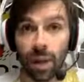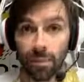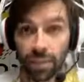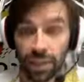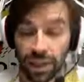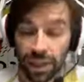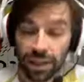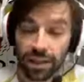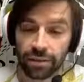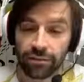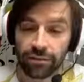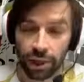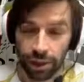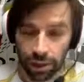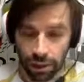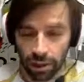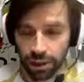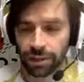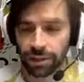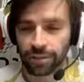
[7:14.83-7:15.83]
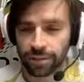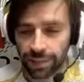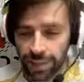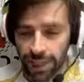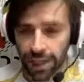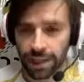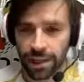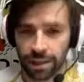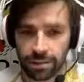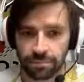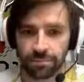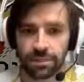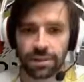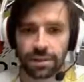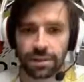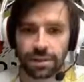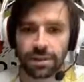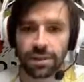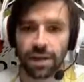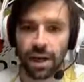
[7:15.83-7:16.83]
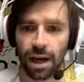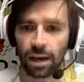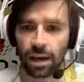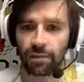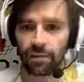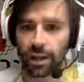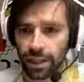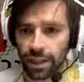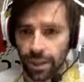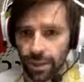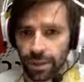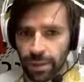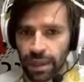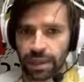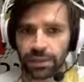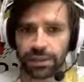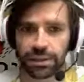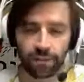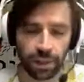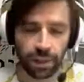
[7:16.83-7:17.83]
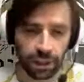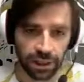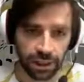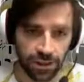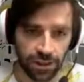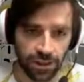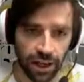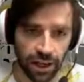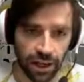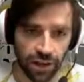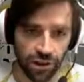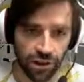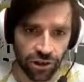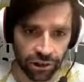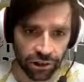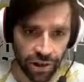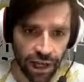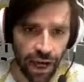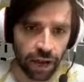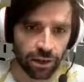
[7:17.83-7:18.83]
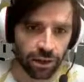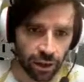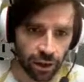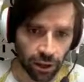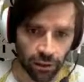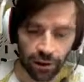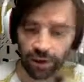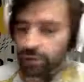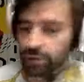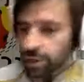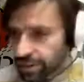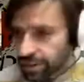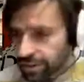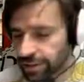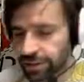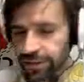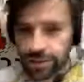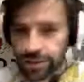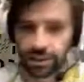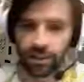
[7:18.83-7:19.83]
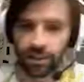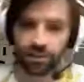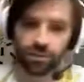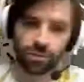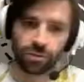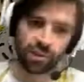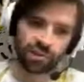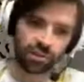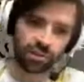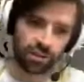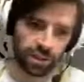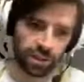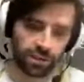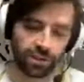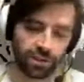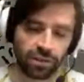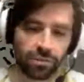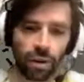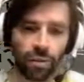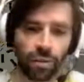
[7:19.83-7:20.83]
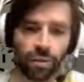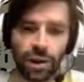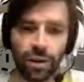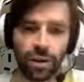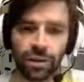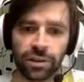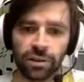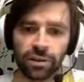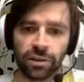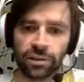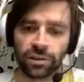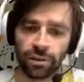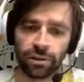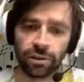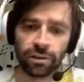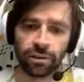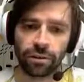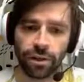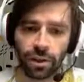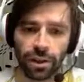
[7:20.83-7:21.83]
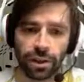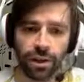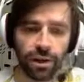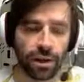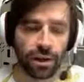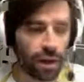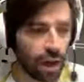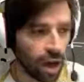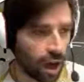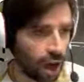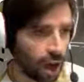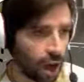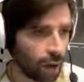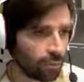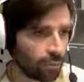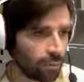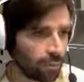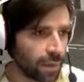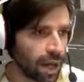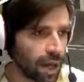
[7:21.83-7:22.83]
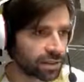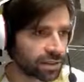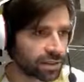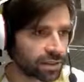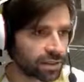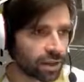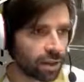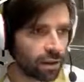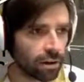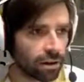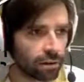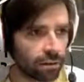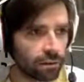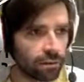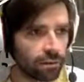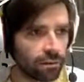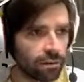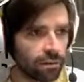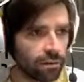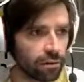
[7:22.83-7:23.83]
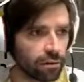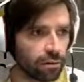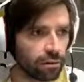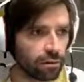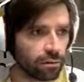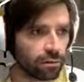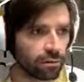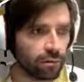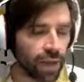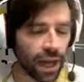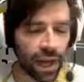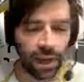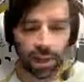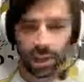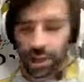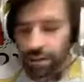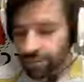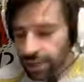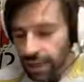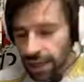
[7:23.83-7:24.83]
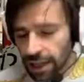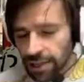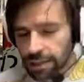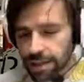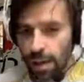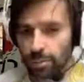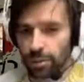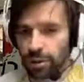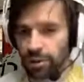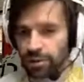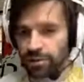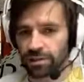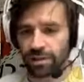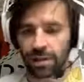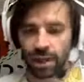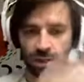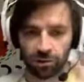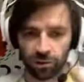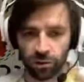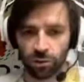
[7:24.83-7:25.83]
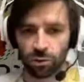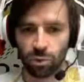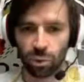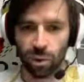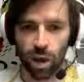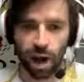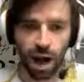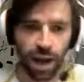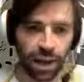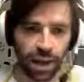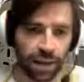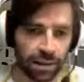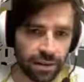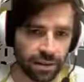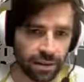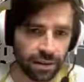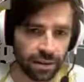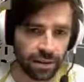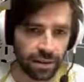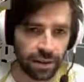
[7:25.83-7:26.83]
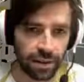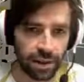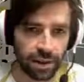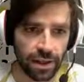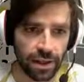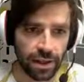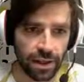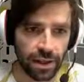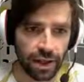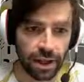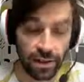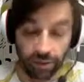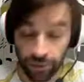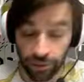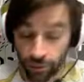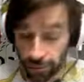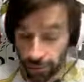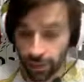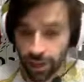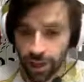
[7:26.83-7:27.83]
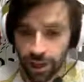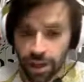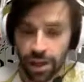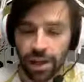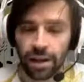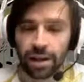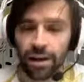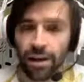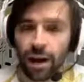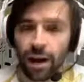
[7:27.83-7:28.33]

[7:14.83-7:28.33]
I believe a lot of teams run their bench and run their strategies now. You know, if this is the situation, this is what we're going to do. And so that if X happens, then do Y is good,